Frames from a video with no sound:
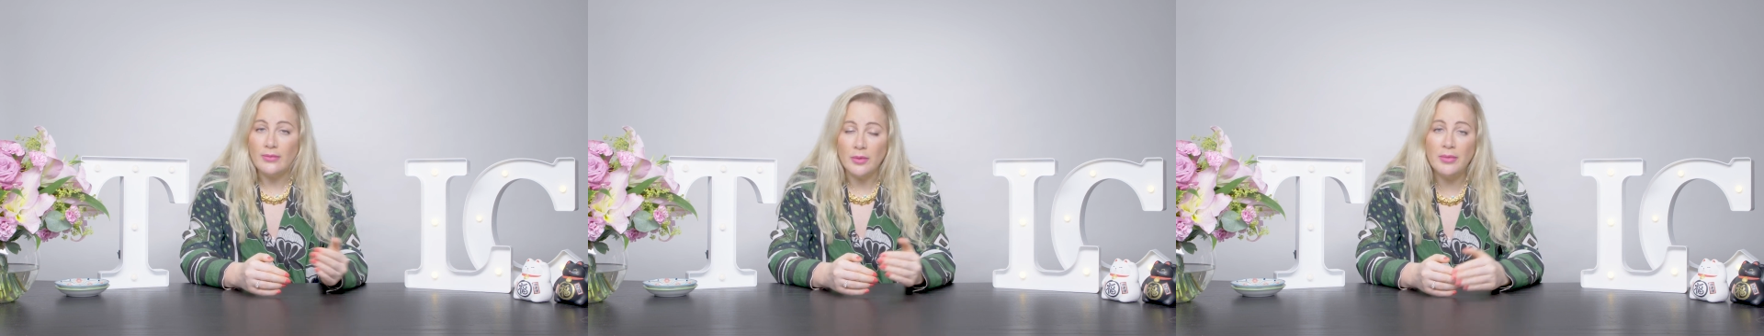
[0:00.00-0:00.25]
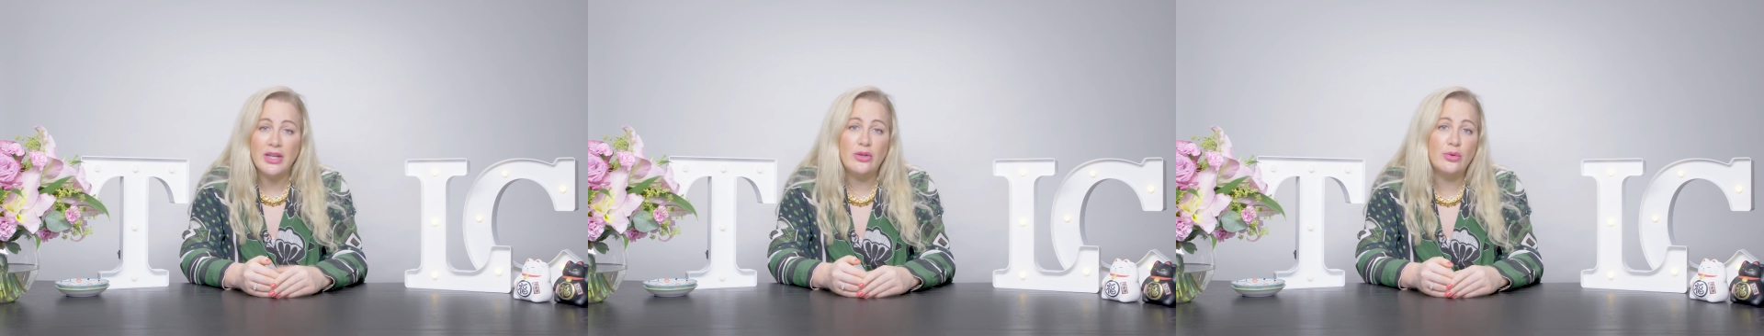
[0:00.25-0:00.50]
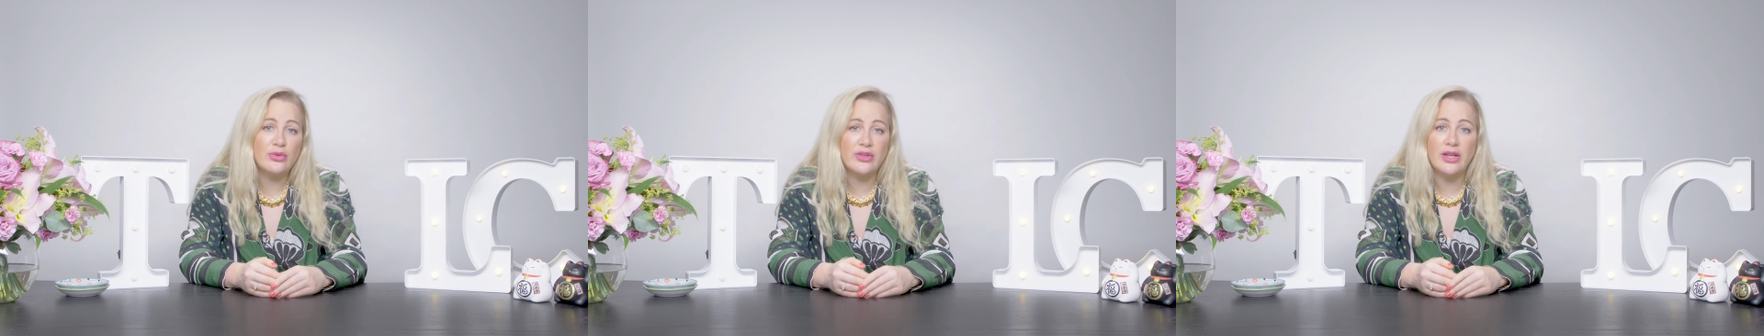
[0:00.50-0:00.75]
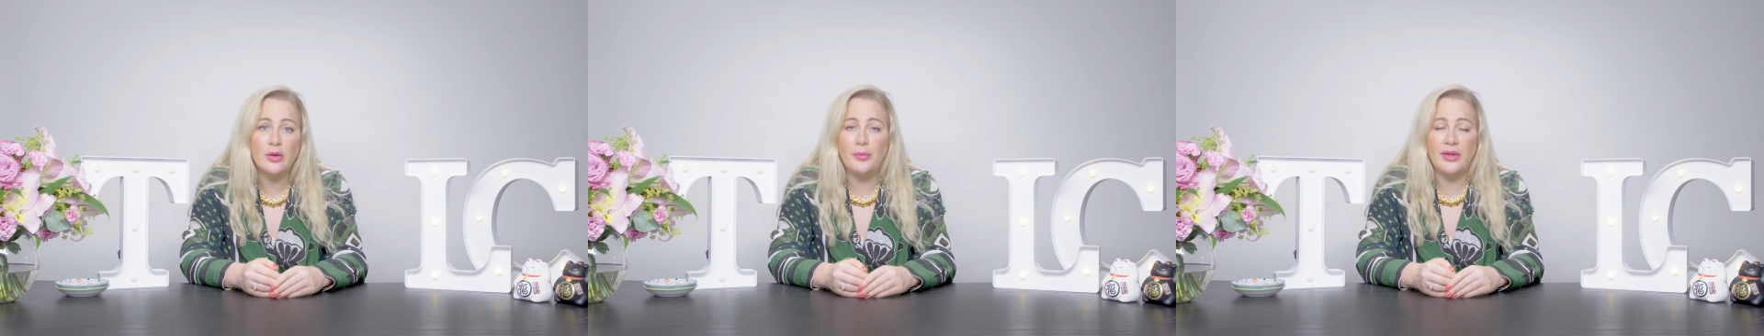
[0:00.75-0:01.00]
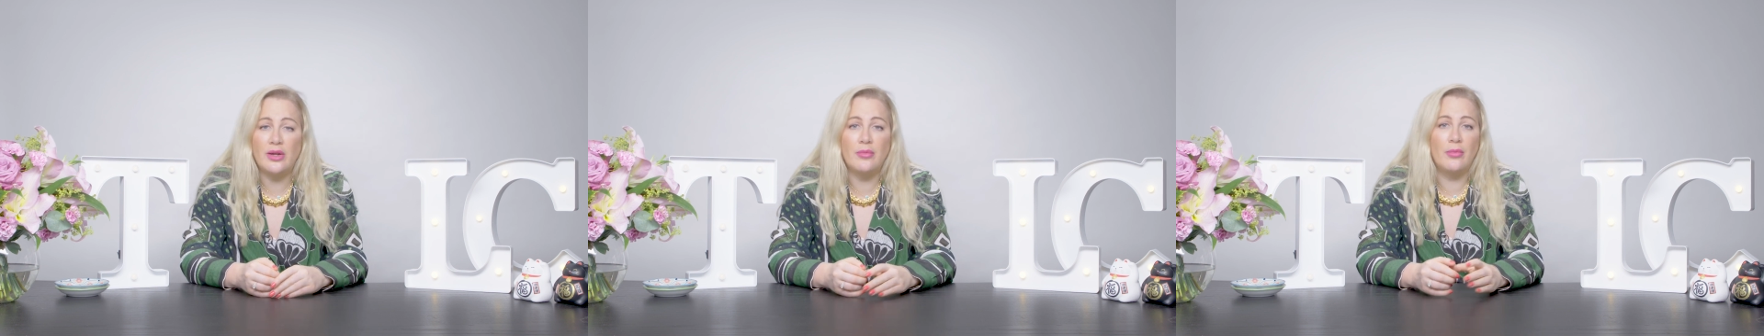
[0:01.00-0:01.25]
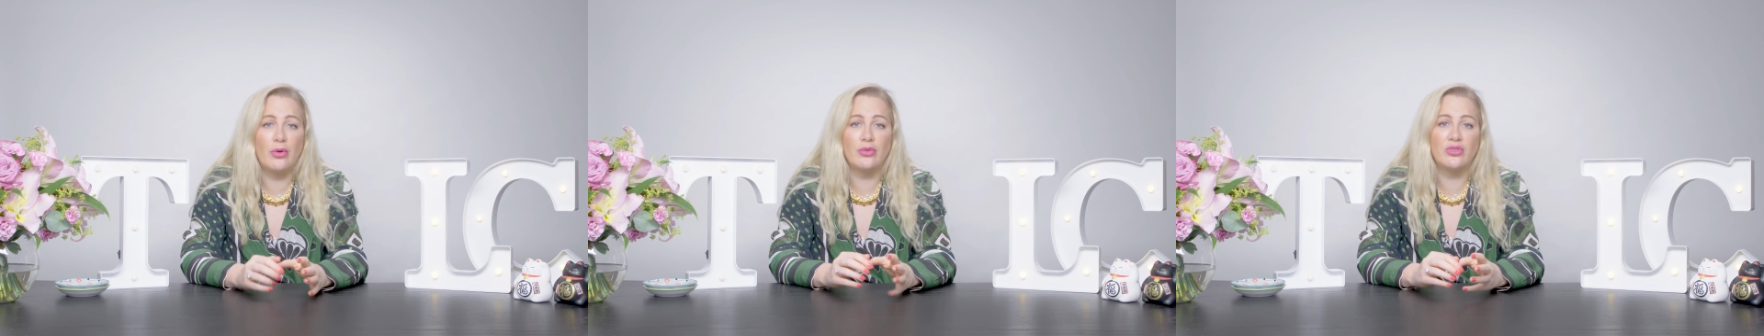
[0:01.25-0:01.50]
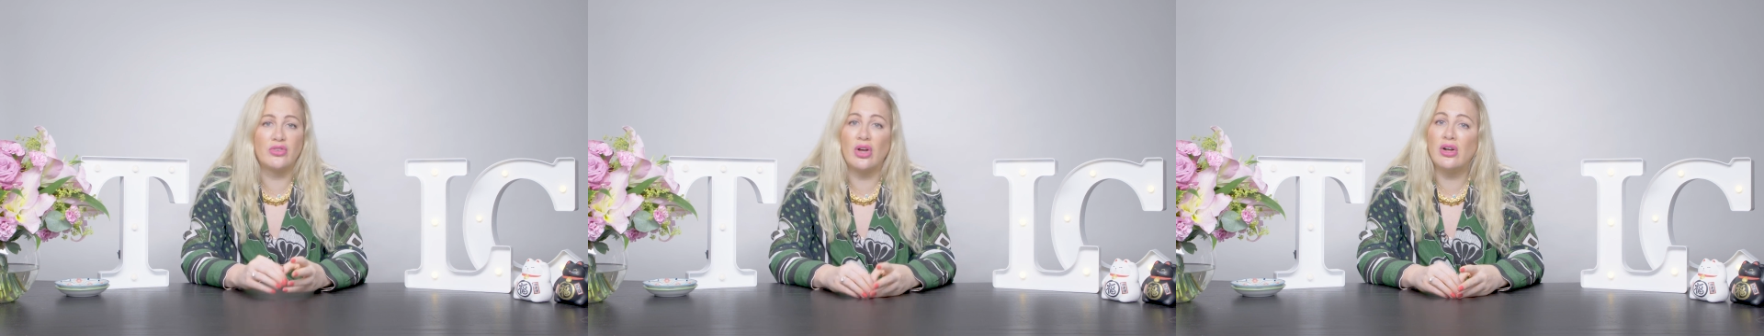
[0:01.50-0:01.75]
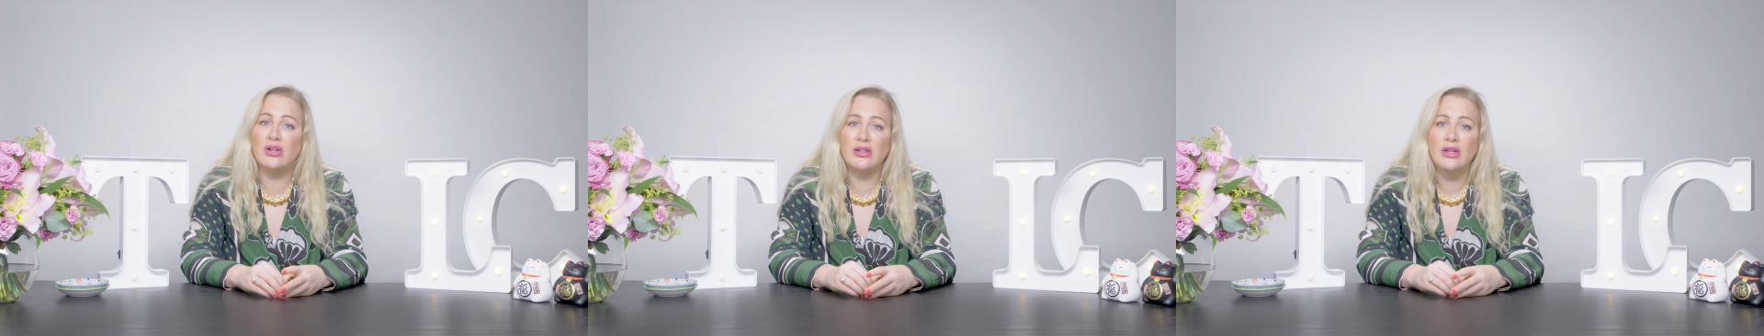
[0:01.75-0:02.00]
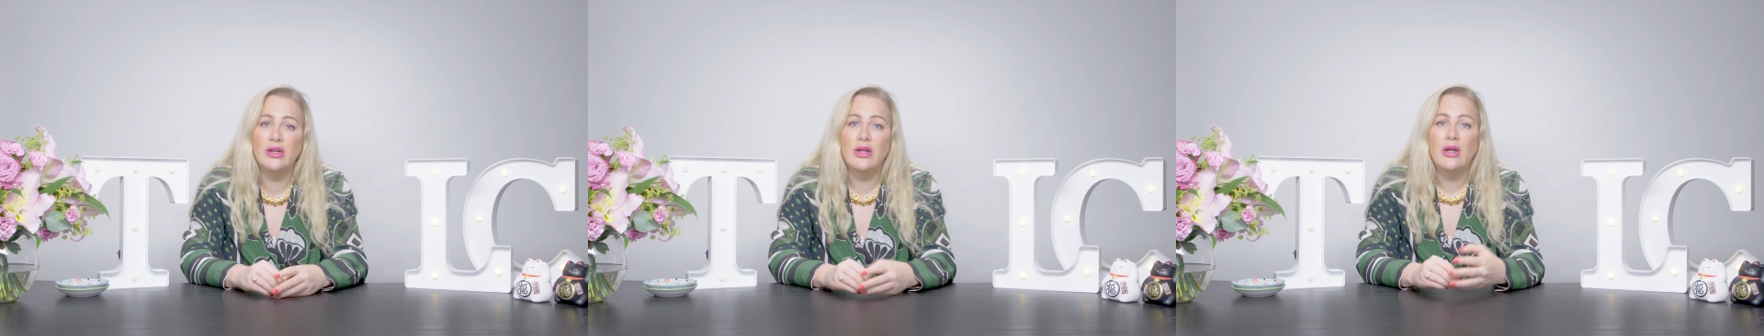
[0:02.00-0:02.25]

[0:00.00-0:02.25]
make your skin appear more dull,